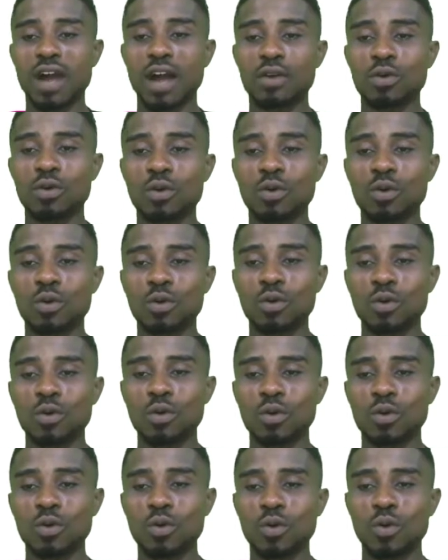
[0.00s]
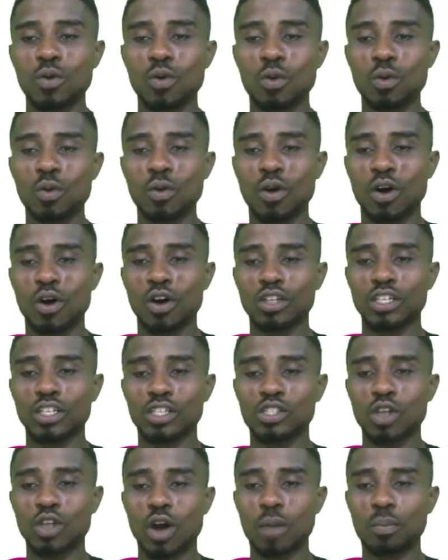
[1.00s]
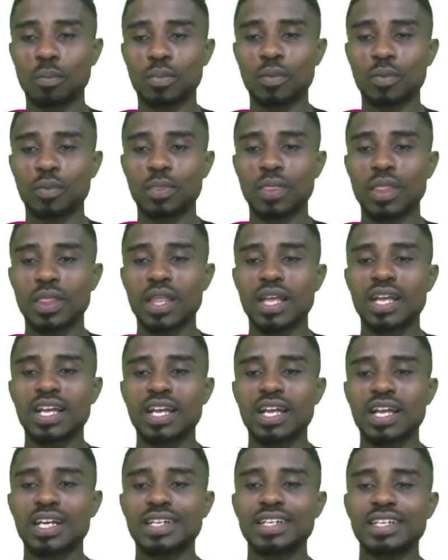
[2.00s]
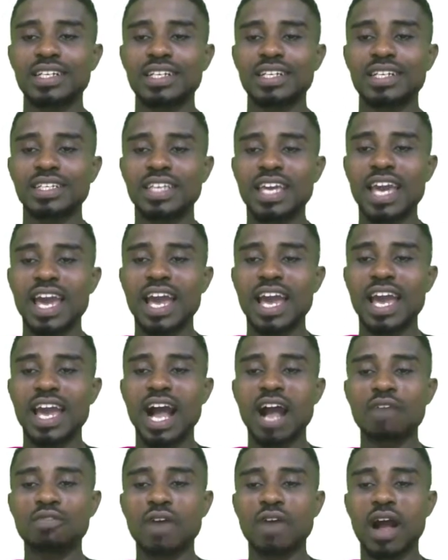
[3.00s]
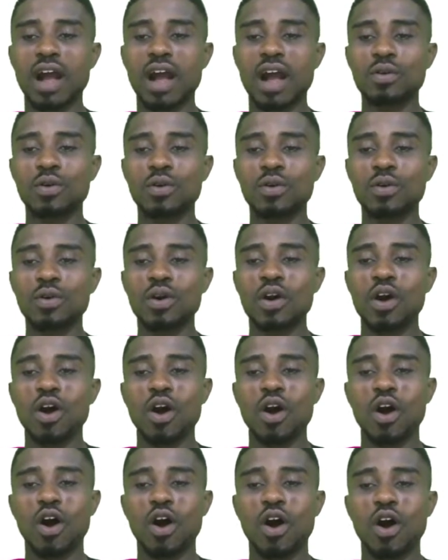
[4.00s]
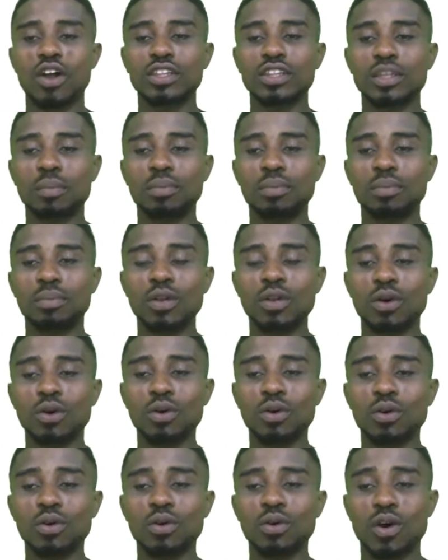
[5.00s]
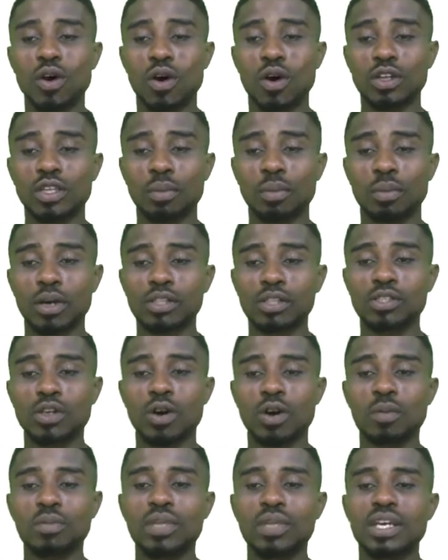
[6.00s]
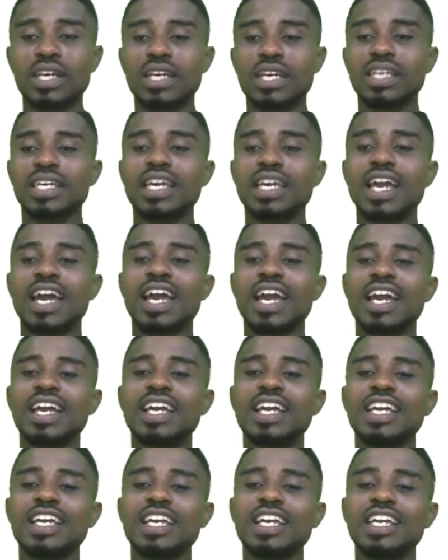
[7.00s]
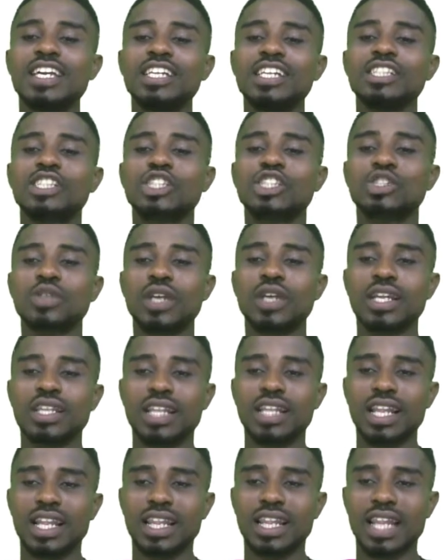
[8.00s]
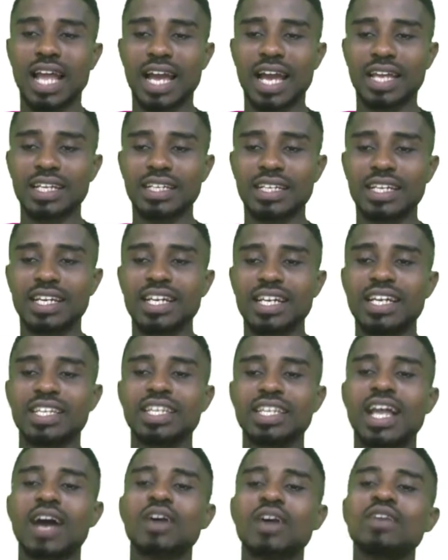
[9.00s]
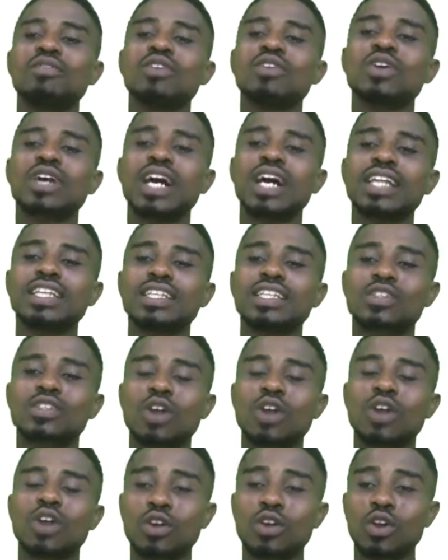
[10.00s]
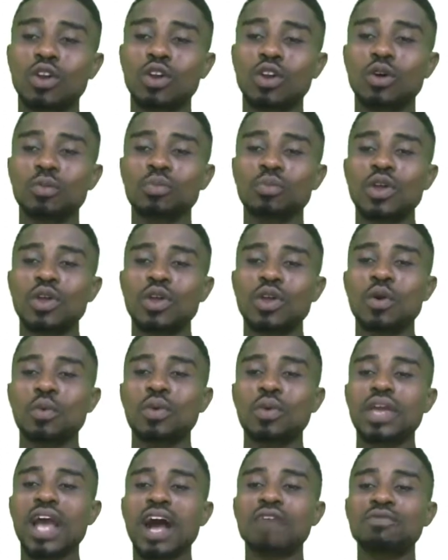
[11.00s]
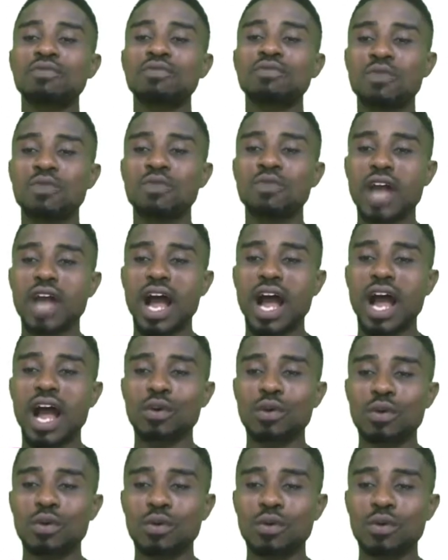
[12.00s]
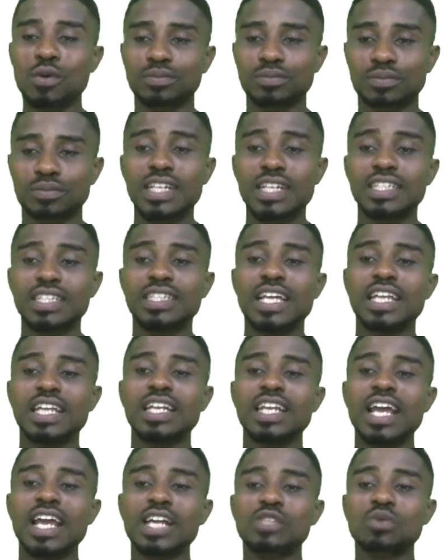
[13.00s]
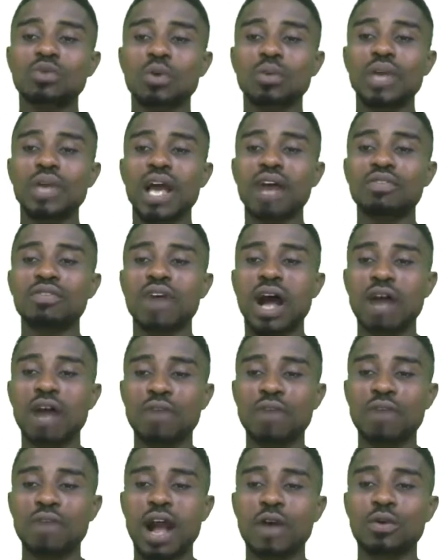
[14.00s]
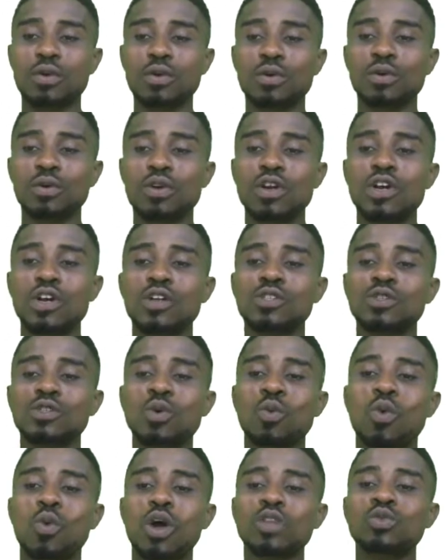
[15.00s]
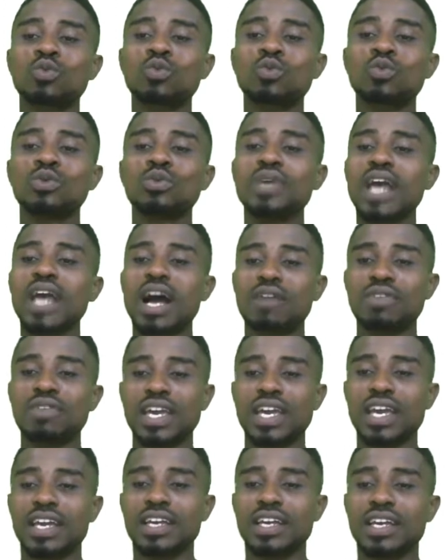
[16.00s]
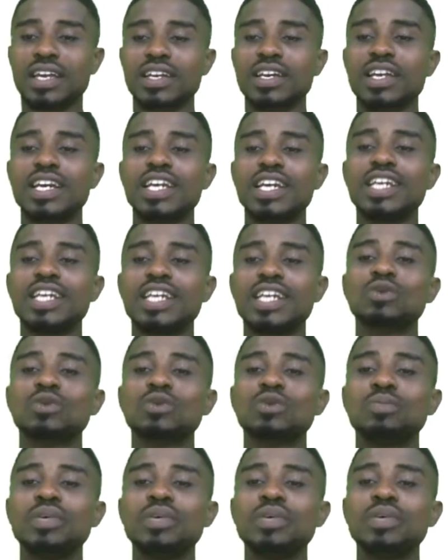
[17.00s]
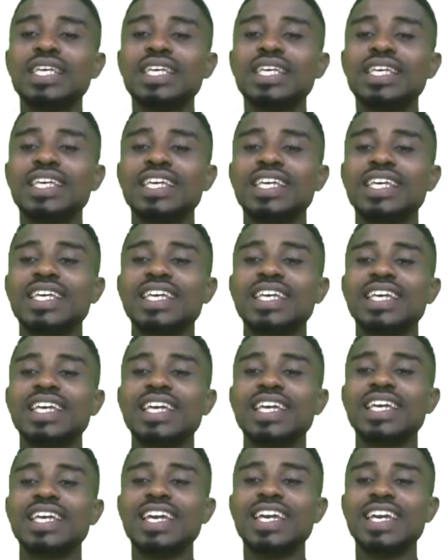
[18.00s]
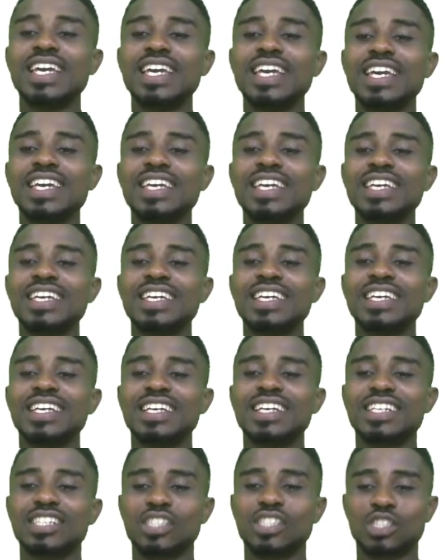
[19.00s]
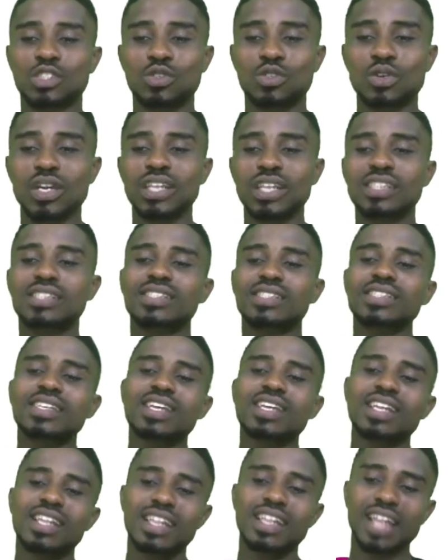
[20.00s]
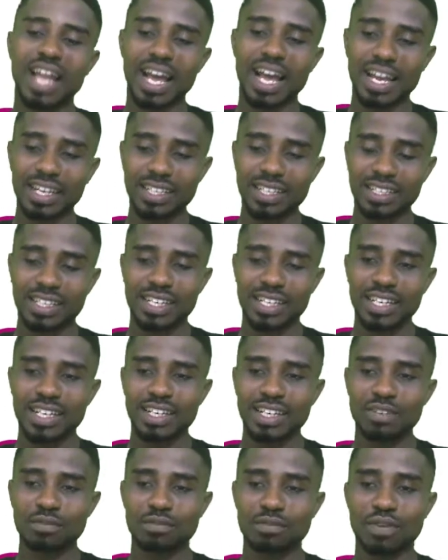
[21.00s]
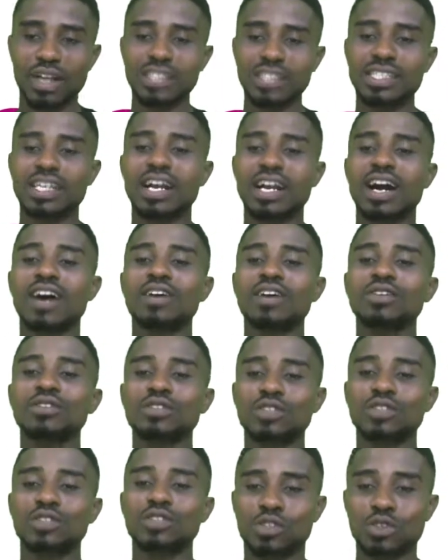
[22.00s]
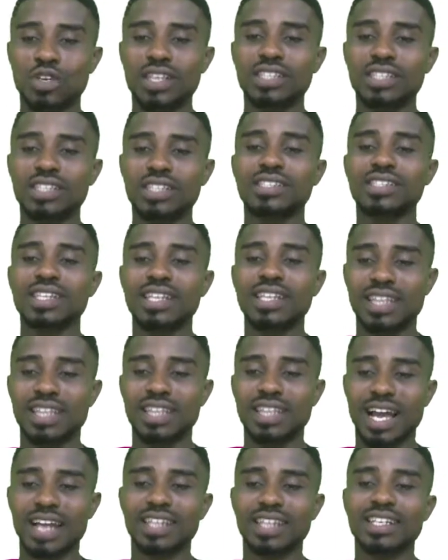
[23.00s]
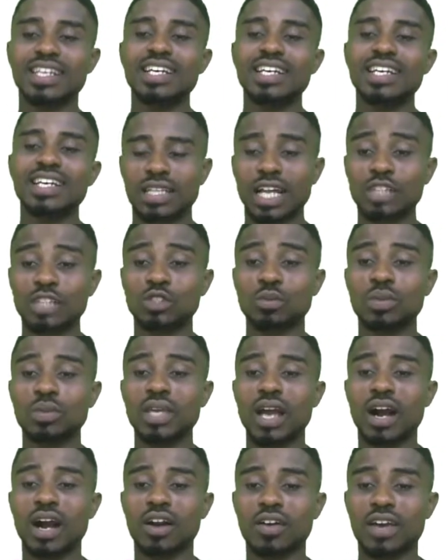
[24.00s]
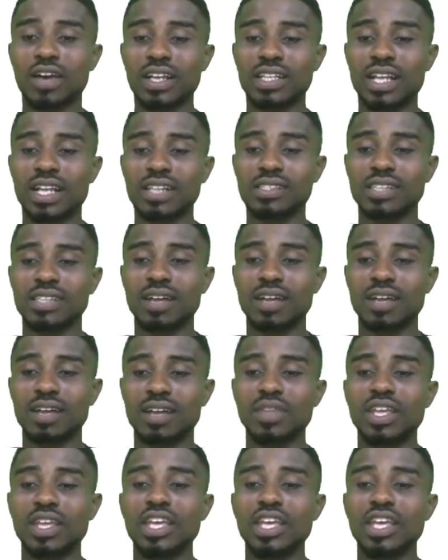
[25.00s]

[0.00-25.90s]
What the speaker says: arrow on the top, here half arrow on the below, on the bottom, here a straight line. Now if you look at the third column, we have full arrow, then the next one we have half arrow. So what would we have here? It will be a straight line, vertical straight line. That should be our correct answer,